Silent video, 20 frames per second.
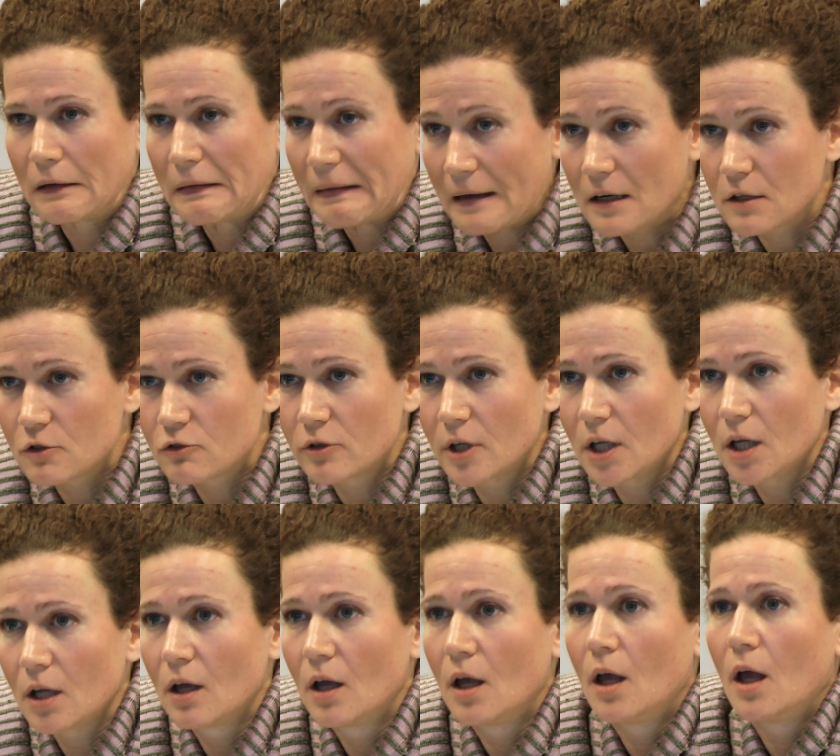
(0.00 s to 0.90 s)

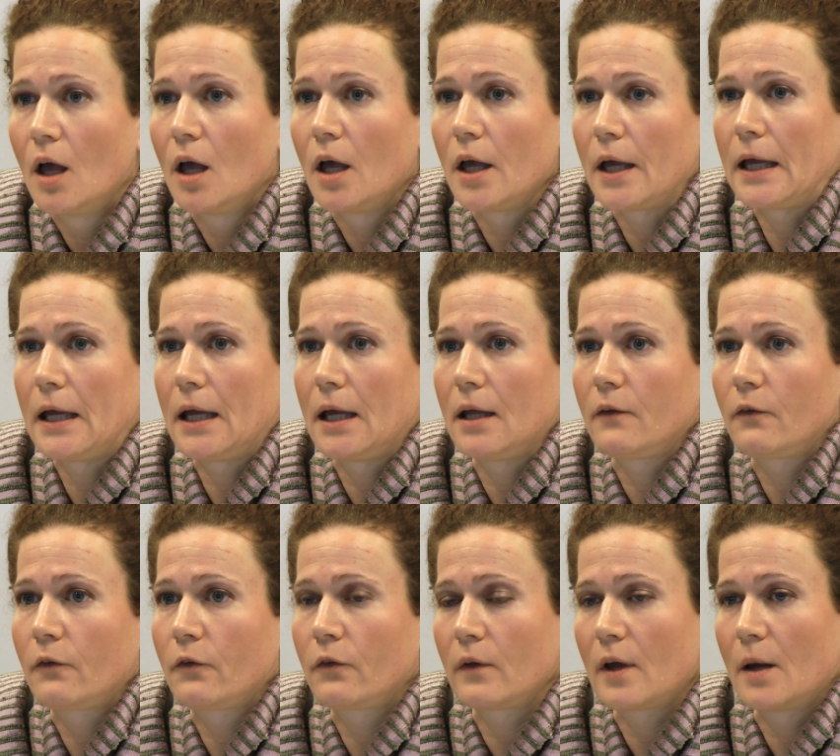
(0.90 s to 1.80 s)
entry.
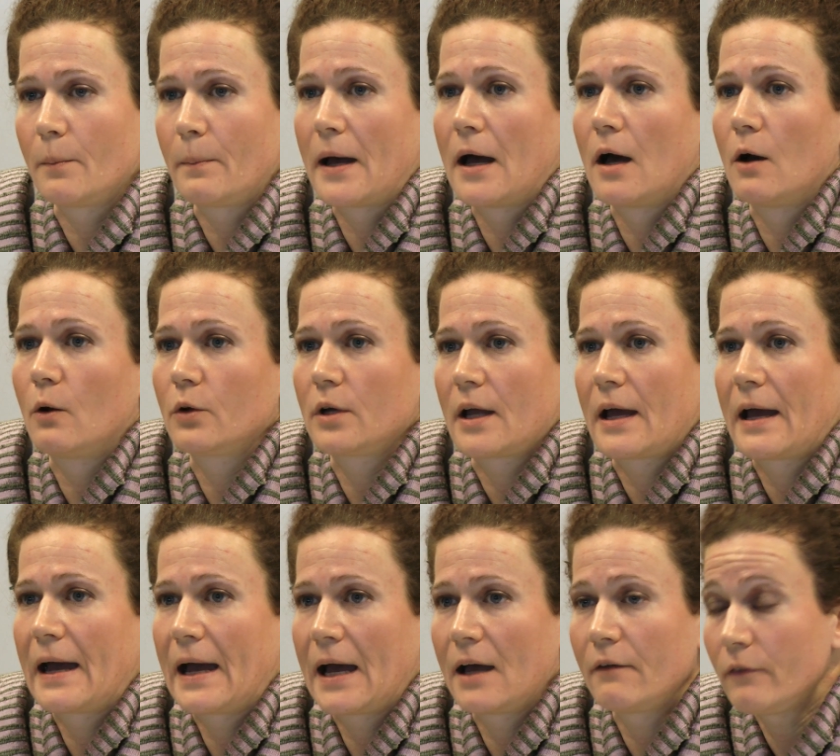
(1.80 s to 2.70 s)
It's about
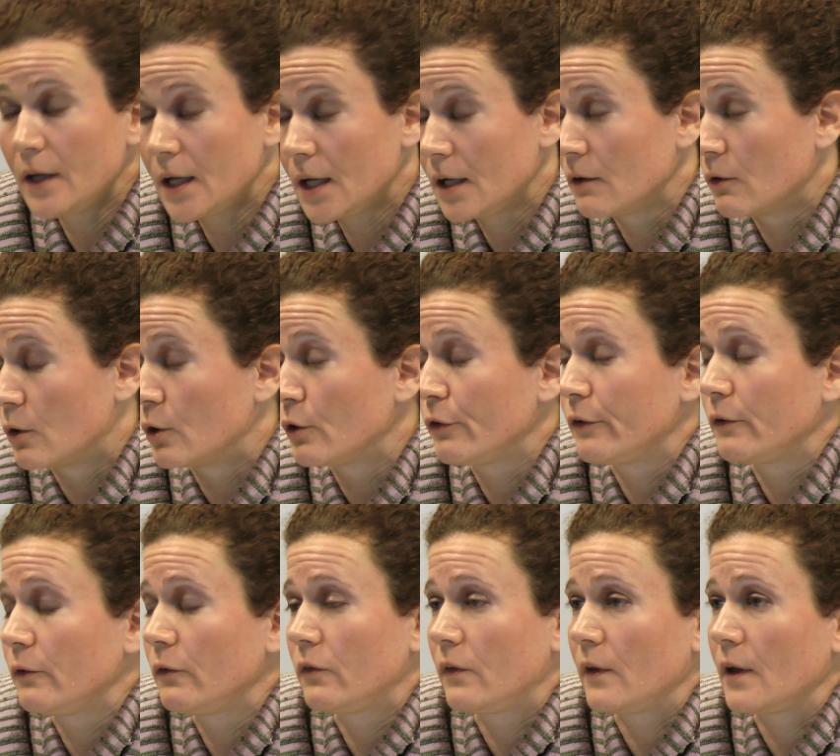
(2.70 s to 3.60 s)
having all
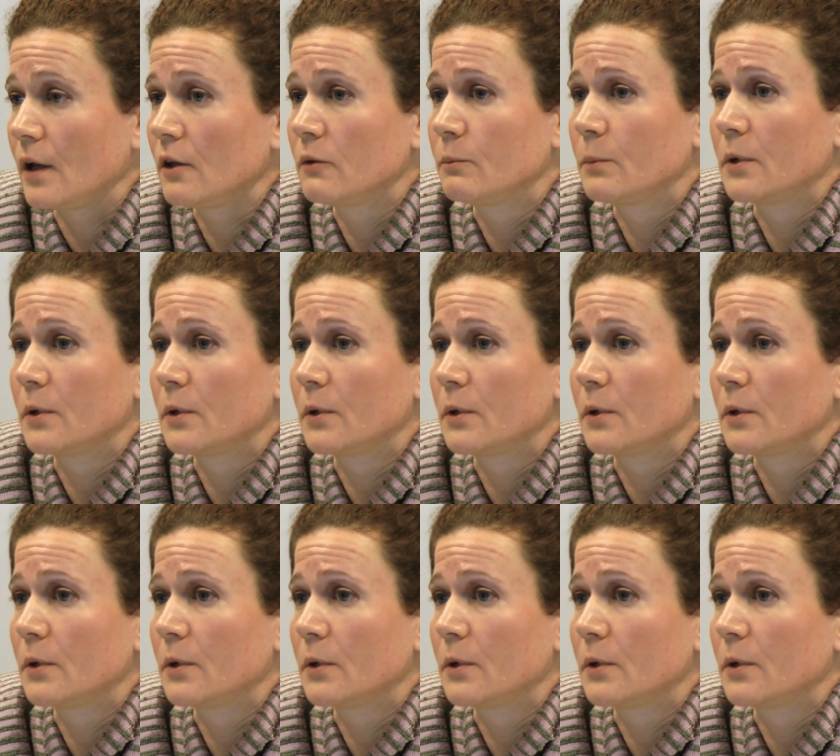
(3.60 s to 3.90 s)
those things,